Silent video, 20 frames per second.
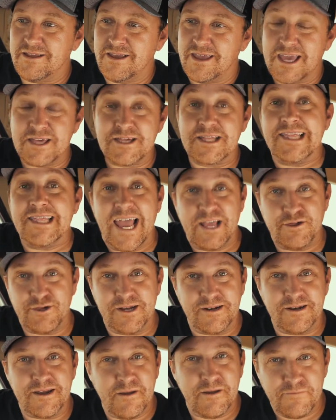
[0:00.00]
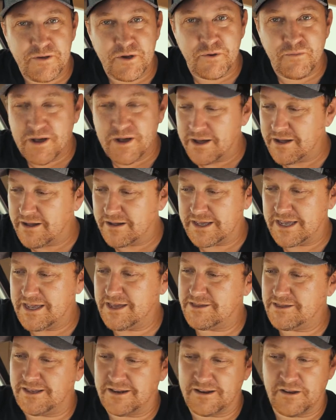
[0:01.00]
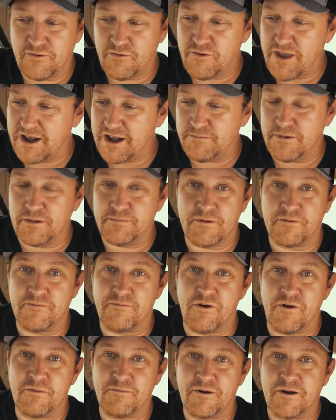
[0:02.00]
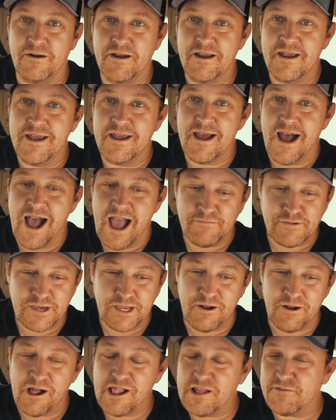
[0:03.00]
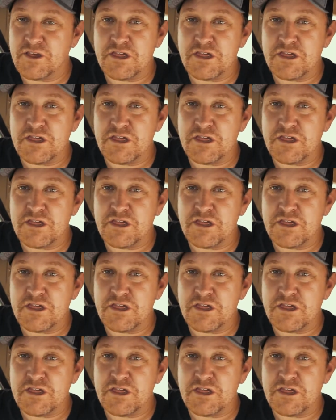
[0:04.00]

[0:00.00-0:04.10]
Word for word: his legend, if you will. He is an incredible performer. I've seen all of